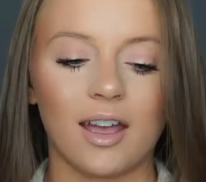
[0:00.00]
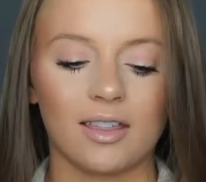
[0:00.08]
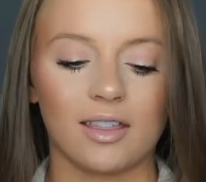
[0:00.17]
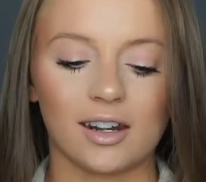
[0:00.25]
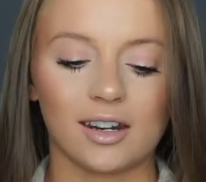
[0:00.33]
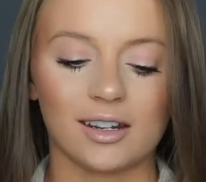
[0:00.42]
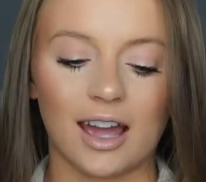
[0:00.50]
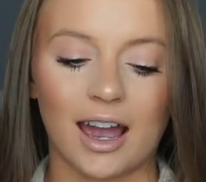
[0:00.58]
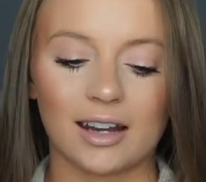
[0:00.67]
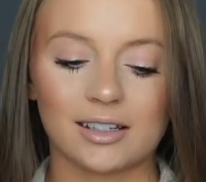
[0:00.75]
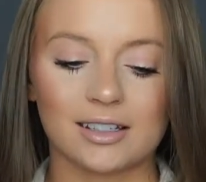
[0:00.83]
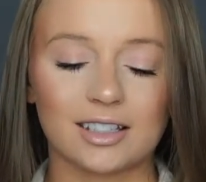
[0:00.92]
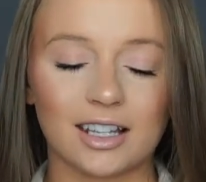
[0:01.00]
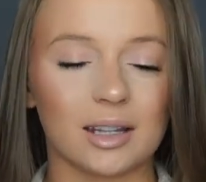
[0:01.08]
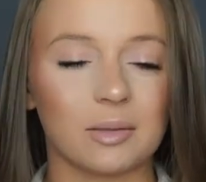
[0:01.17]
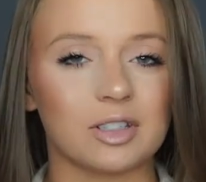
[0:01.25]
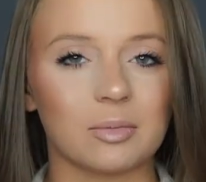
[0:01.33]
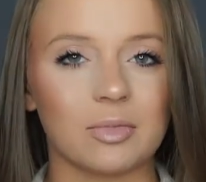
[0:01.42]
They did not send
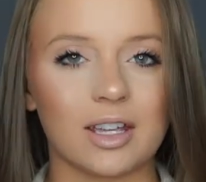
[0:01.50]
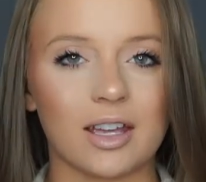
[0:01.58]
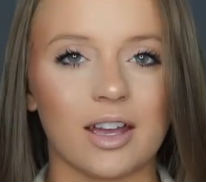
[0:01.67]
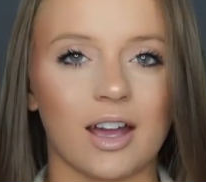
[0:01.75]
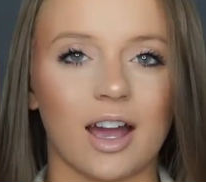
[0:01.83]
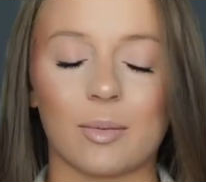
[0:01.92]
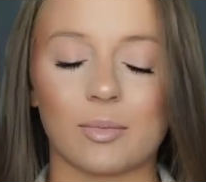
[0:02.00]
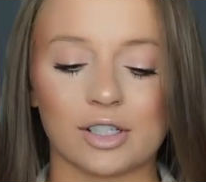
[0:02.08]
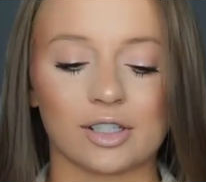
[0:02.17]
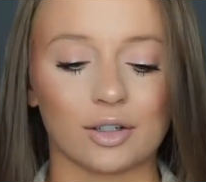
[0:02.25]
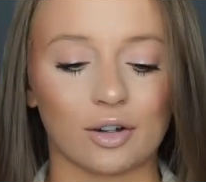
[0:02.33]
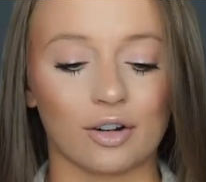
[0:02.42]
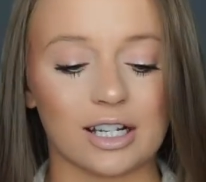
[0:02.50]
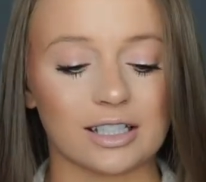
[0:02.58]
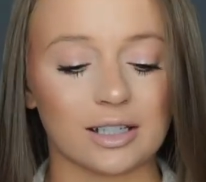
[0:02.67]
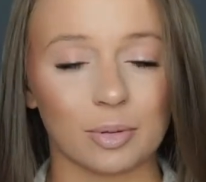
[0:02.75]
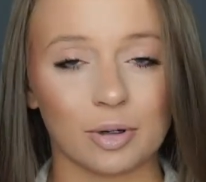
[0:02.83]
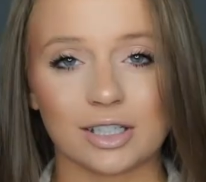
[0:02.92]
them to me. I'm just a
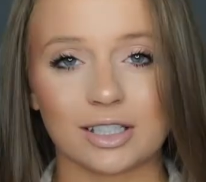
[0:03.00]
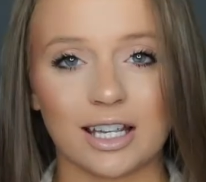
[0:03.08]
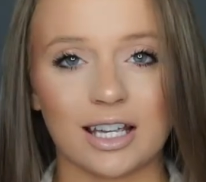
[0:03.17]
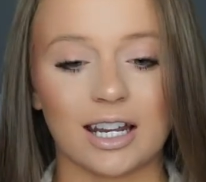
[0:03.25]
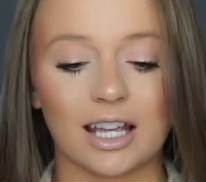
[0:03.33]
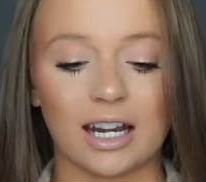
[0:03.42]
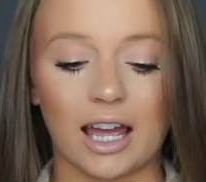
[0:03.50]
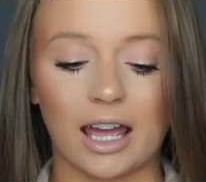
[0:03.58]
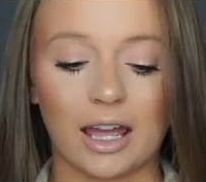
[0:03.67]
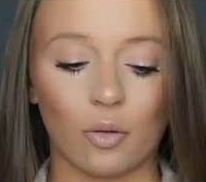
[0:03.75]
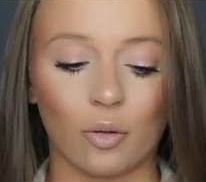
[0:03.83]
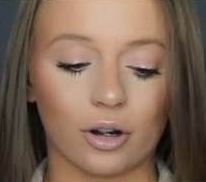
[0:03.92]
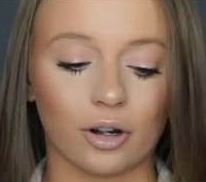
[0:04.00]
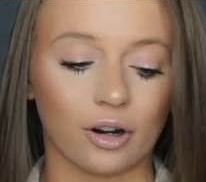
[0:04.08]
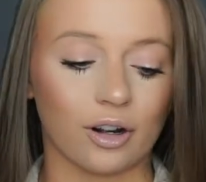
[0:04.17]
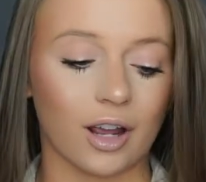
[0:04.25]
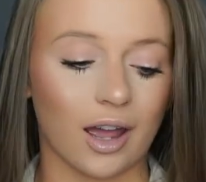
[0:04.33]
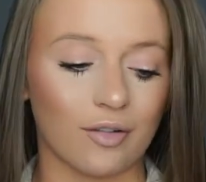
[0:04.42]
crazy person and I
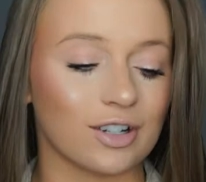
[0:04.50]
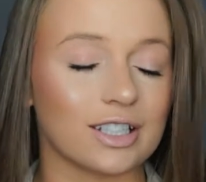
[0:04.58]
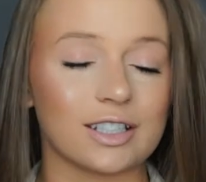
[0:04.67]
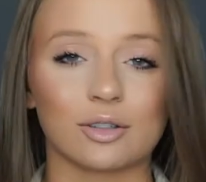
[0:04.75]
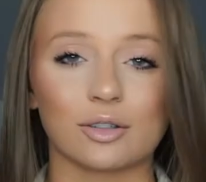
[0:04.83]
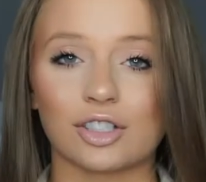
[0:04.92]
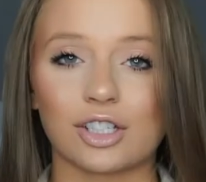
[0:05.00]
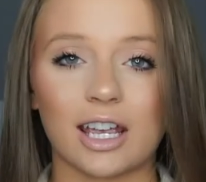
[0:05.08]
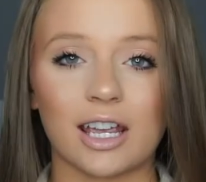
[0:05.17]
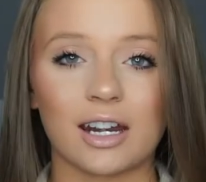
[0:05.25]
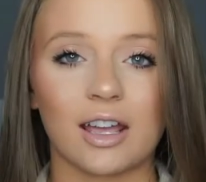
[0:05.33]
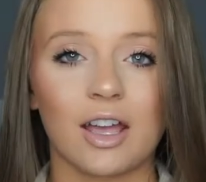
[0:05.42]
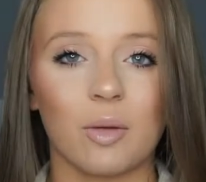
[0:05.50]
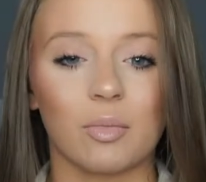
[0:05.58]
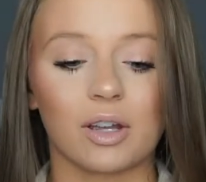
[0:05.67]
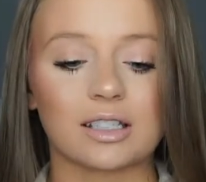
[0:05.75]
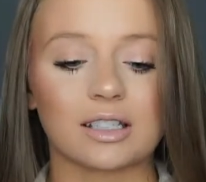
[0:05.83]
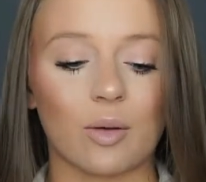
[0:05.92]
ordered every single shade
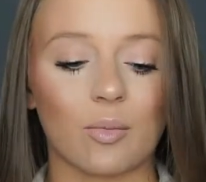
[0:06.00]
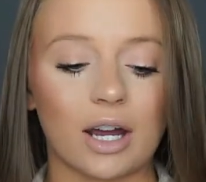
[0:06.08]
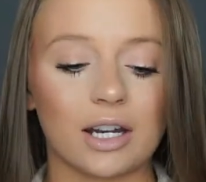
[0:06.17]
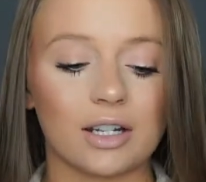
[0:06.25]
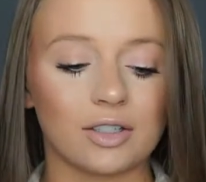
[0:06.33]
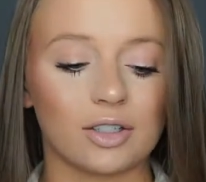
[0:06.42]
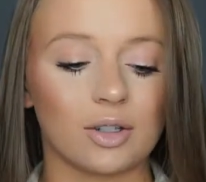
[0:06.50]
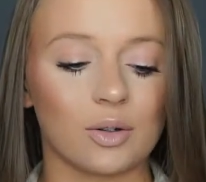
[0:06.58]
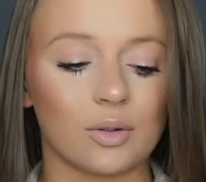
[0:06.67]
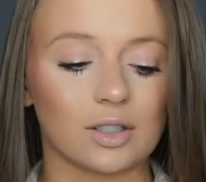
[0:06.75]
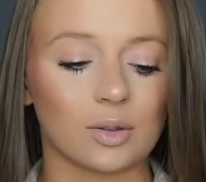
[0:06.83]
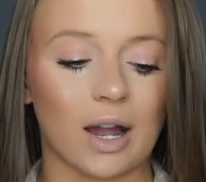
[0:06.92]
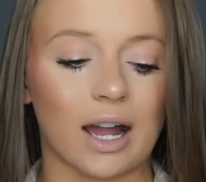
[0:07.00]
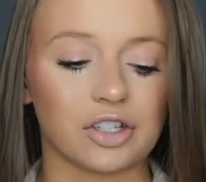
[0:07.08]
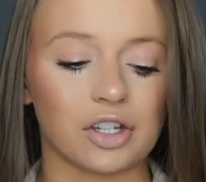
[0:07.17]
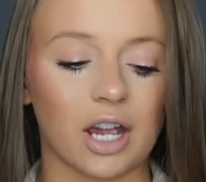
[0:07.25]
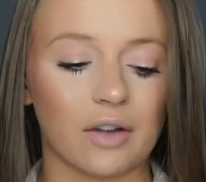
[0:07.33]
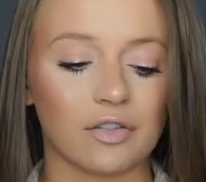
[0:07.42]
because I wanted to
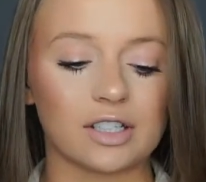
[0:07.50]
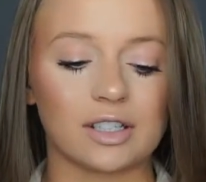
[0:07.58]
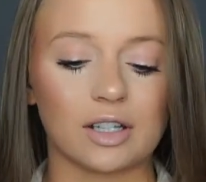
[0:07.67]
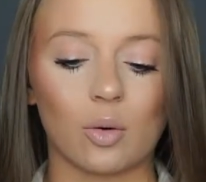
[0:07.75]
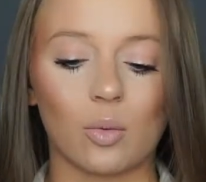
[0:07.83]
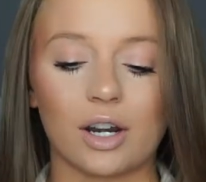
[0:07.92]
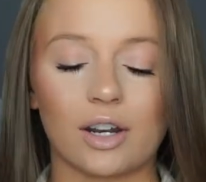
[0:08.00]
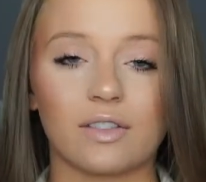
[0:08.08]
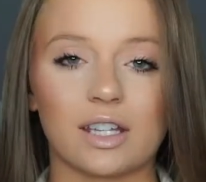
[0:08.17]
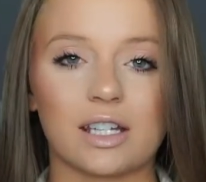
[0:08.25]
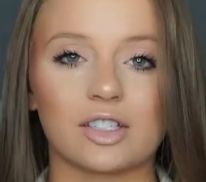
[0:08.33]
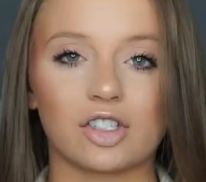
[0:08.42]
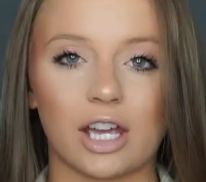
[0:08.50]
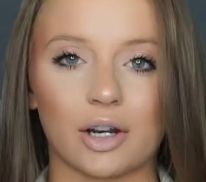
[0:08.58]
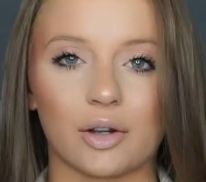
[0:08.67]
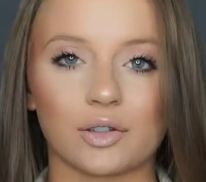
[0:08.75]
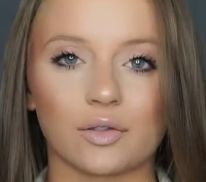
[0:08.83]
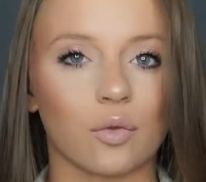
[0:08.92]
swatch every single one of these
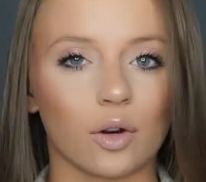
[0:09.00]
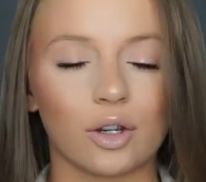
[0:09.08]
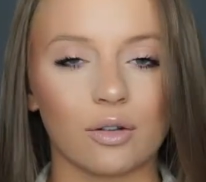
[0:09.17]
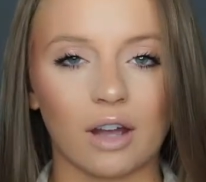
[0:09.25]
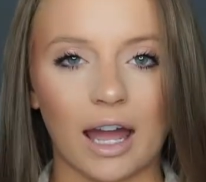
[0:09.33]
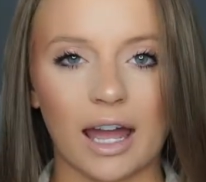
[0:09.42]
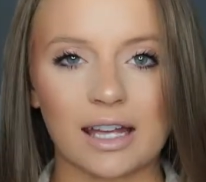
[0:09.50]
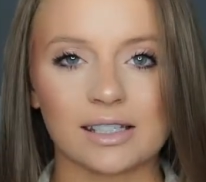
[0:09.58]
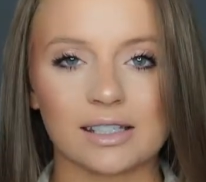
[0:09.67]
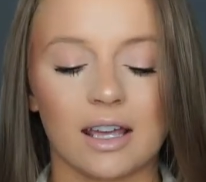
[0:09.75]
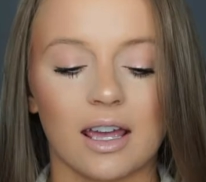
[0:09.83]
shadows for you guys.